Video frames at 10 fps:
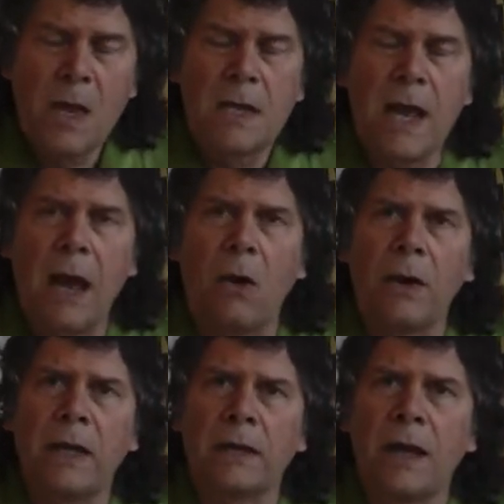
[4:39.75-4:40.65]
Now,
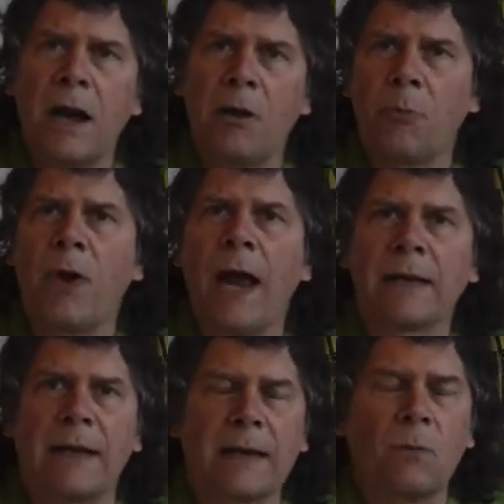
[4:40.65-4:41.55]
in
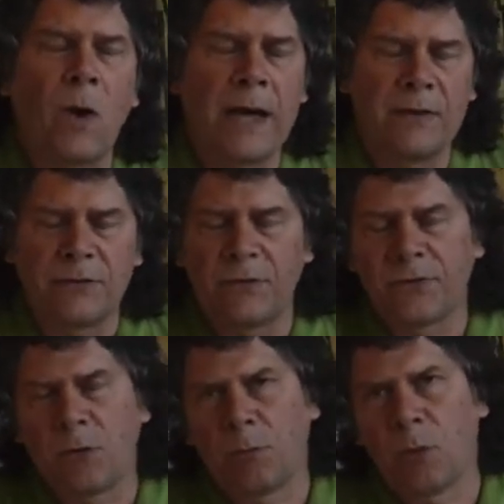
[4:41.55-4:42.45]
chiropractic, why this is
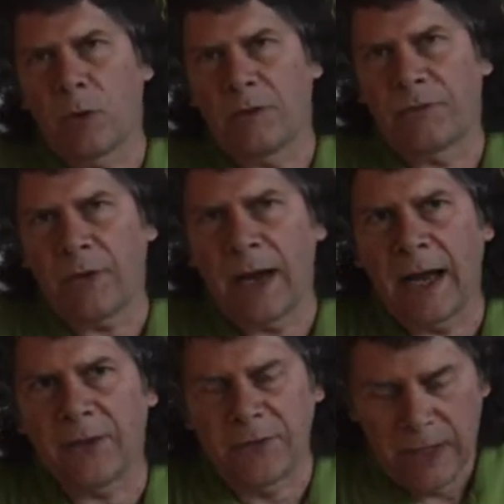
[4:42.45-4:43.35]
so important for
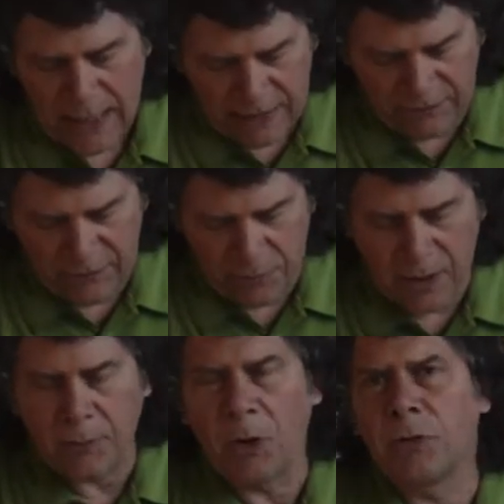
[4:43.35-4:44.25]
us is the
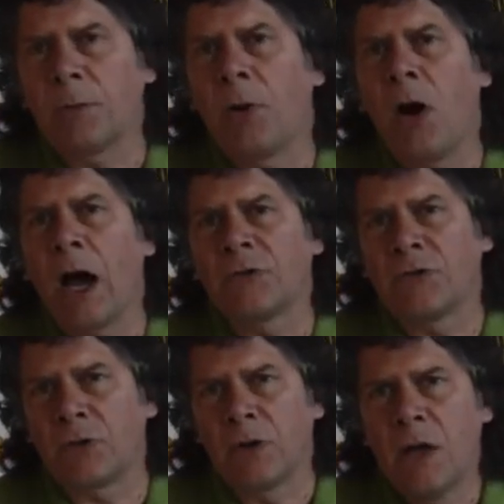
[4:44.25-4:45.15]
bit about the
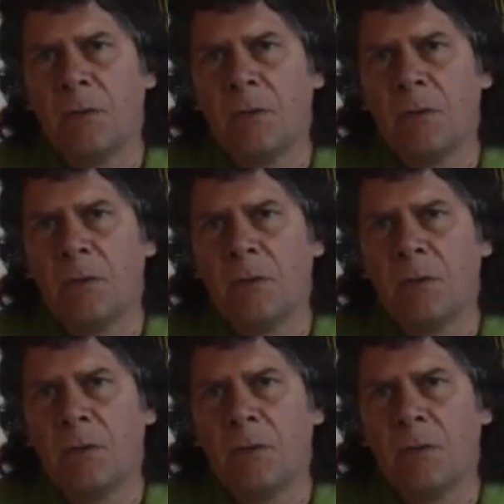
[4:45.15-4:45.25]
posture.